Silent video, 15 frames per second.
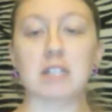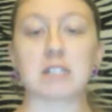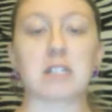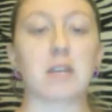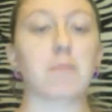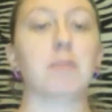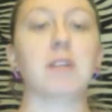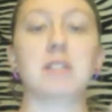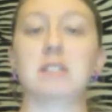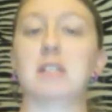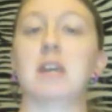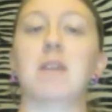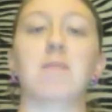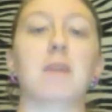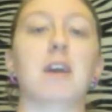like I said,
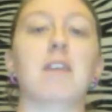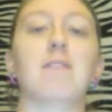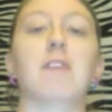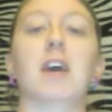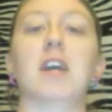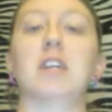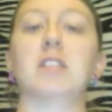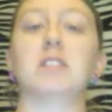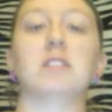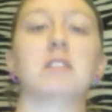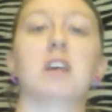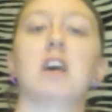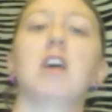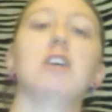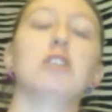please take my
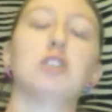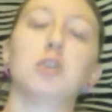advice.